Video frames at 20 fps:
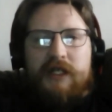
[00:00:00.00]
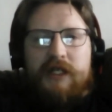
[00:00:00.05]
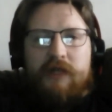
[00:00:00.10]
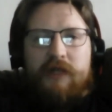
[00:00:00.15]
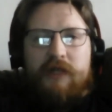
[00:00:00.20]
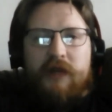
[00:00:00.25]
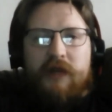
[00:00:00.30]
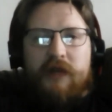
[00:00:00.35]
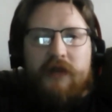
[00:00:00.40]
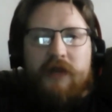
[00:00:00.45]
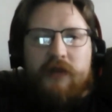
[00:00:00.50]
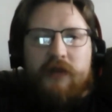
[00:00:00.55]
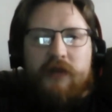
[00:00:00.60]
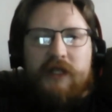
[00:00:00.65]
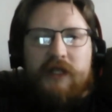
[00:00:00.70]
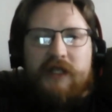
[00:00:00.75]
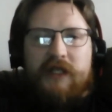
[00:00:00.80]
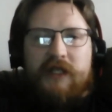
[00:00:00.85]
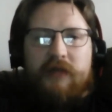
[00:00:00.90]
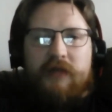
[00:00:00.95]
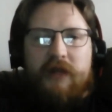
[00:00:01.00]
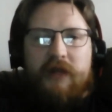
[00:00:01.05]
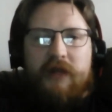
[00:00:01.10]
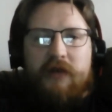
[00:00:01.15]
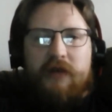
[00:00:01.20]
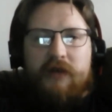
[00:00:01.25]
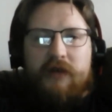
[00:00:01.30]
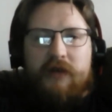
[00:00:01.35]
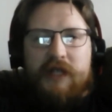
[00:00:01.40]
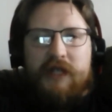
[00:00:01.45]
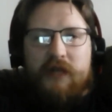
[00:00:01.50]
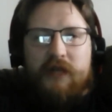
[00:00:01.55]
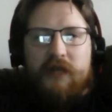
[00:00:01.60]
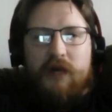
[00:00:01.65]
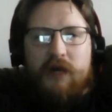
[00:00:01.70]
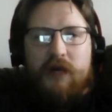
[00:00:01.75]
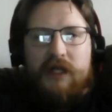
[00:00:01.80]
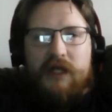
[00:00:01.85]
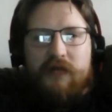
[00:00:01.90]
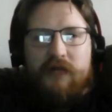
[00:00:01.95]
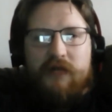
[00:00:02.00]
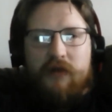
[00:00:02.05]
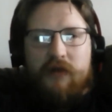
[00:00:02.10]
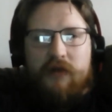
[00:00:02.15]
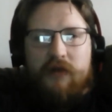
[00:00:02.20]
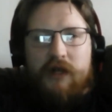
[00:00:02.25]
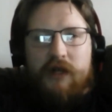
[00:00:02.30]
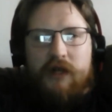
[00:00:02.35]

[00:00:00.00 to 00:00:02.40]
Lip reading: so many threes? I mean, you always got to watch for it.